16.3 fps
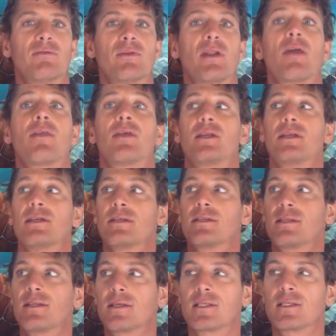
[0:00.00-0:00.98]

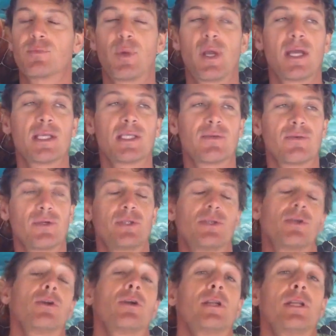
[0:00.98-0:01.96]
nothingness that expands for
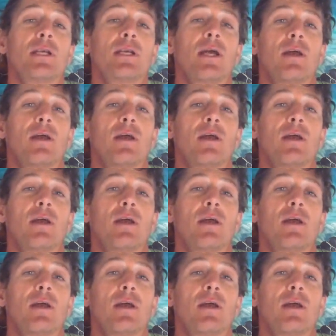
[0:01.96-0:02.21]
eternity